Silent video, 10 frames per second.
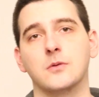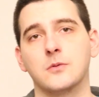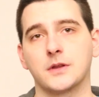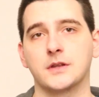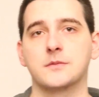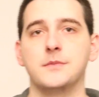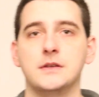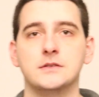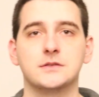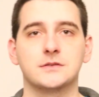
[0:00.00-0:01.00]
what it
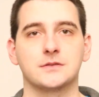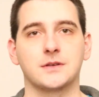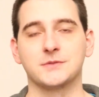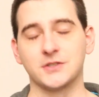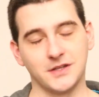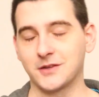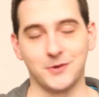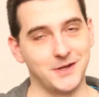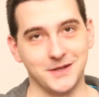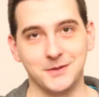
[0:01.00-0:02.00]
means. I'm just not
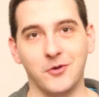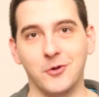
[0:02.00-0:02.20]
ready at the